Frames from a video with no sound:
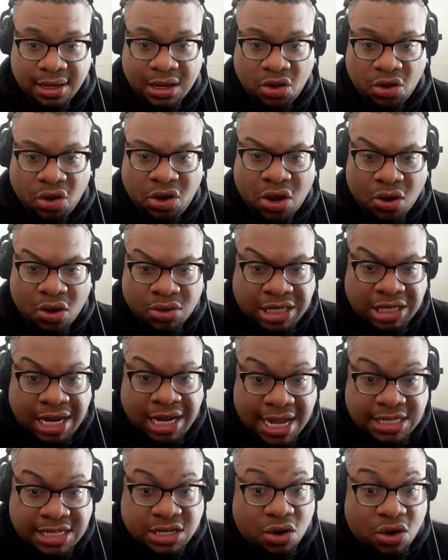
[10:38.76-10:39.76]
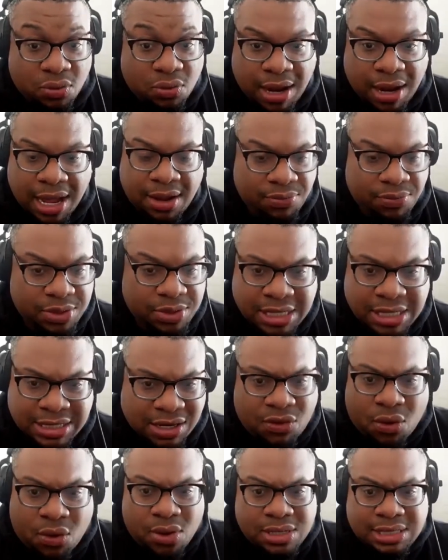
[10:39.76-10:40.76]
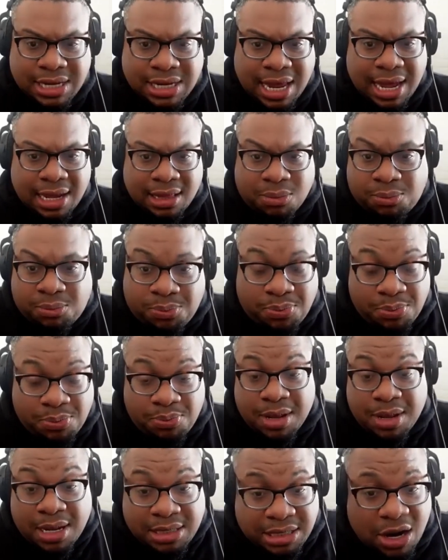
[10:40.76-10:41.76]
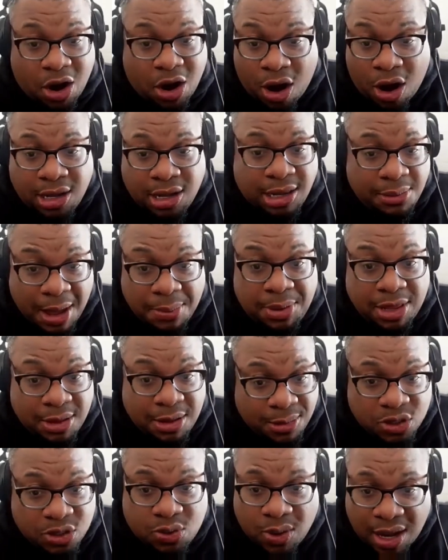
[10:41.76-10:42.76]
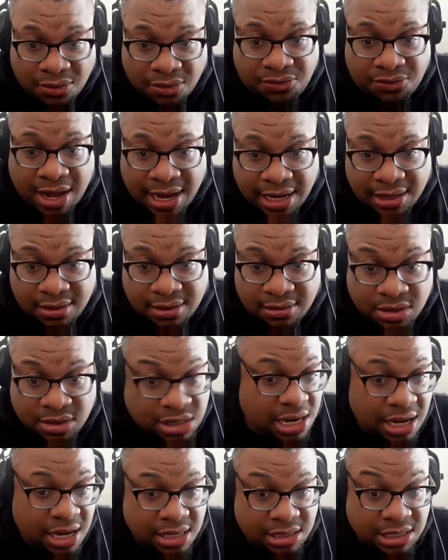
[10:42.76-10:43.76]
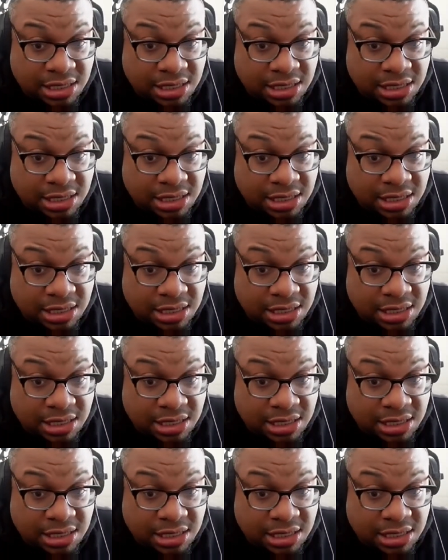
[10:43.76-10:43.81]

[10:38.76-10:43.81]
you know, she has a, like, she's of course like, she arguably might be the most qualified judge